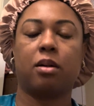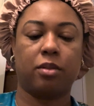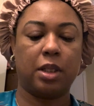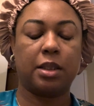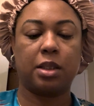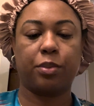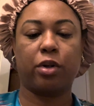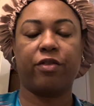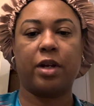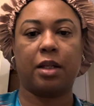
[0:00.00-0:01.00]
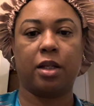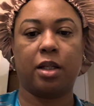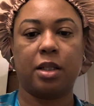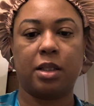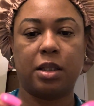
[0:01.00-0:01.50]
this is the Perfecting
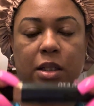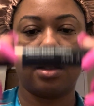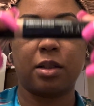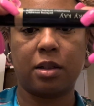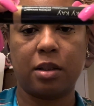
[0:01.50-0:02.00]
Concealer.